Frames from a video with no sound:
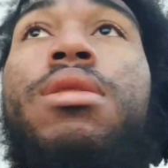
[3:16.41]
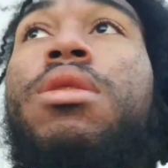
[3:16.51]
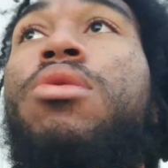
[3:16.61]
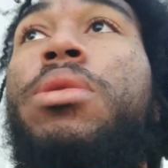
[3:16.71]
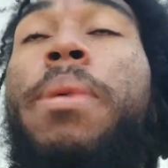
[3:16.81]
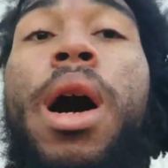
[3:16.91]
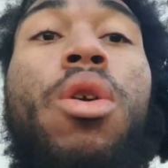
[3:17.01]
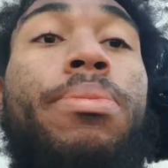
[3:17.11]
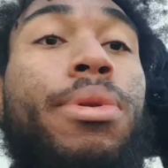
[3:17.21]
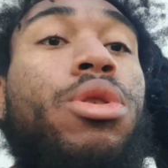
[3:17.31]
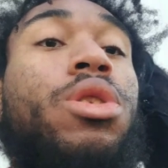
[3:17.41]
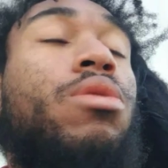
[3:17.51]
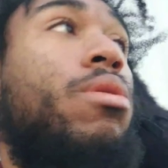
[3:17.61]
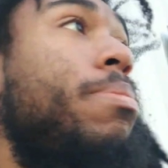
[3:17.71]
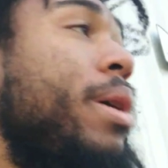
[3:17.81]
You know, it's my own
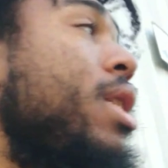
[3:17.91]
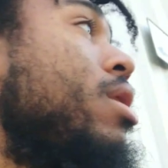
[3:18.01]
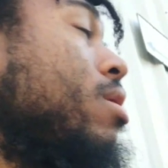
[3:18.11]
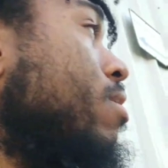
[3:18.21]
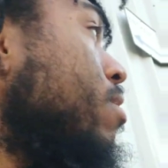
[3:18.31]
personal opinion